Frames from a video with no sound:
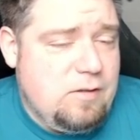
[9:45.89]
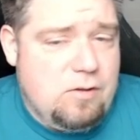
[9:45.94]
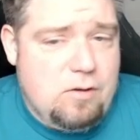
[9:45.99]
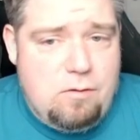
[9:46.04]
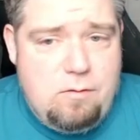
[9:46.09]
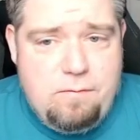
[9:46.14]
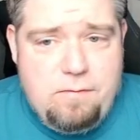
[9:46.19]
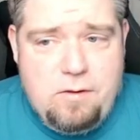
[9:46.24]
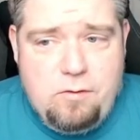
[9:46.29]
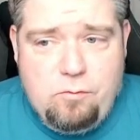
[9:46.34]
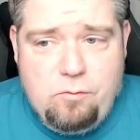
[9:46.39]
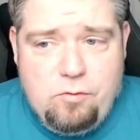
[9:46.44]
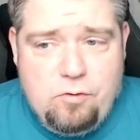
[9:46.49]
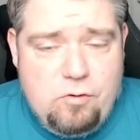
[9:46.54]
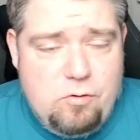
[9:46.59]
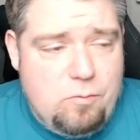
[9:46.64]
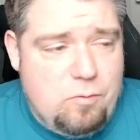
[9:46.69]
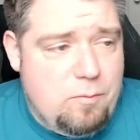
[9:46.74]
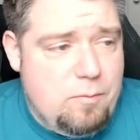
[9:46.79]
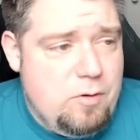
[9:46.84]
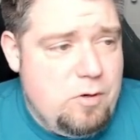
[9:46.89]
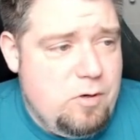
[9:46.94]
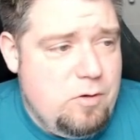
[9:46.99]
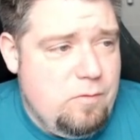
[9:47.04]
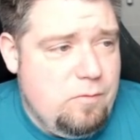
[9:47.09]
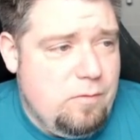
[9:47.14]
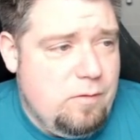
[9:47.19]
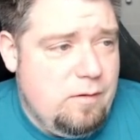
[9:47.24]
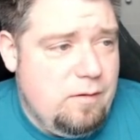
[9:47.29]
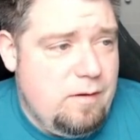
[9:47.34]
So if this was a normal
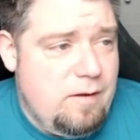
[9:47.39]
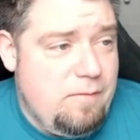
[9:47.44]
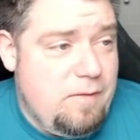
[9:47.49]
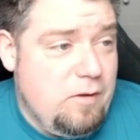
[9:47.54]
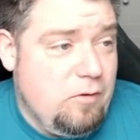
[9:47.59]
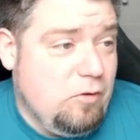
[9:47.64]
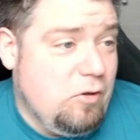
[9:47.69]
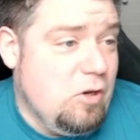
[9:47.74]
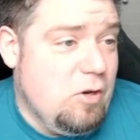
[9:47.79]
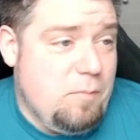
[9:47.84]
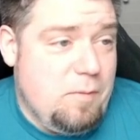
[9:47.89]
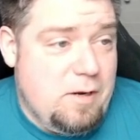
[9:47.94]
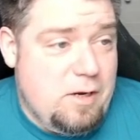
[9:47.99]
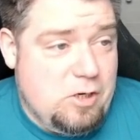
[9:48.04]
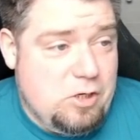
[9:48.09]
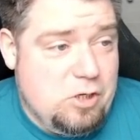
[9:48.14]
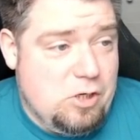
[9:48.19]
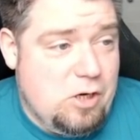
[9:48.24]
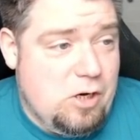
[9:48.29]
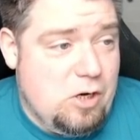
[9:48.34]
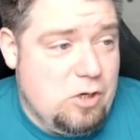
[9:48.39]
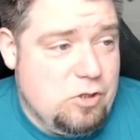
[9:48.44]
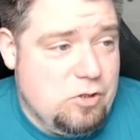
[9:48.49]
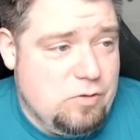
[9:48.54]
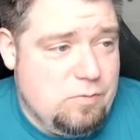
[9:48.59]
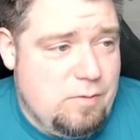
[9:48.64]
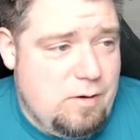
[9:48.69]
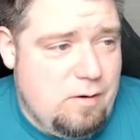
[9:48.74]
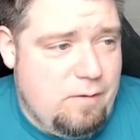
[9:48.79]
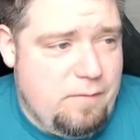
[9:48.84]
move, if this could have been a charge
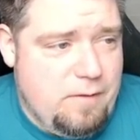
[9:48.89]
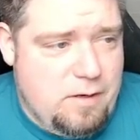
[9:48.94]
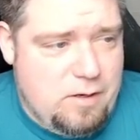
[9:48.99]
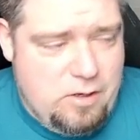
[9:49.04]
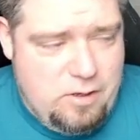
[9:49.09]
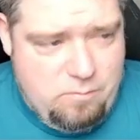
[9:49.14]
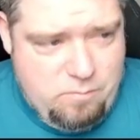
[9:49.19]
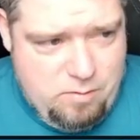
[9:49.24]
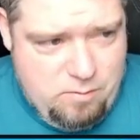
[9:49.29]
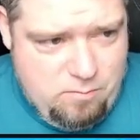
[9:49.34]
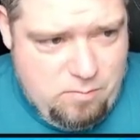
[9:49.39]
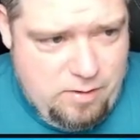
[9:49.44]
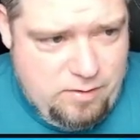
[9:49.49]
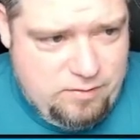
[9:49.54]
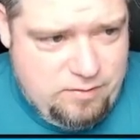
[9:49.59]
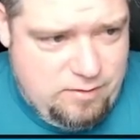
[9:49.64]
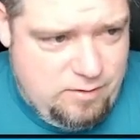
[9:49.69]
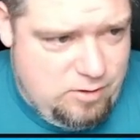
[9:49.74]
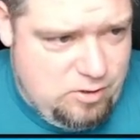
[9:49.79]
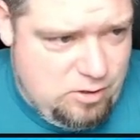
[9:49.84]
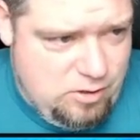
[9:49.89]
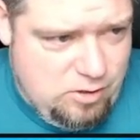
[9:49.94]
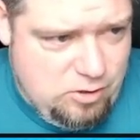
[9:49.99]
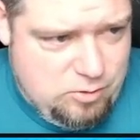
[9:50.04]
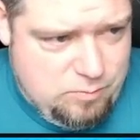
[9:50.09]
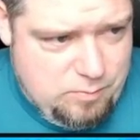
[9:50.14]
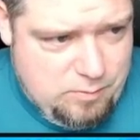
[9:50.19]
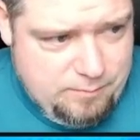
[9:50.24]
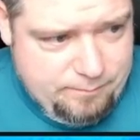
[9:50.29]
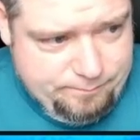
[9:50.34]
as well, I think you only wheel once in a
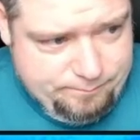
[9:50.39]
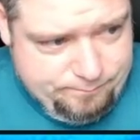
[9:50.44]
charge, but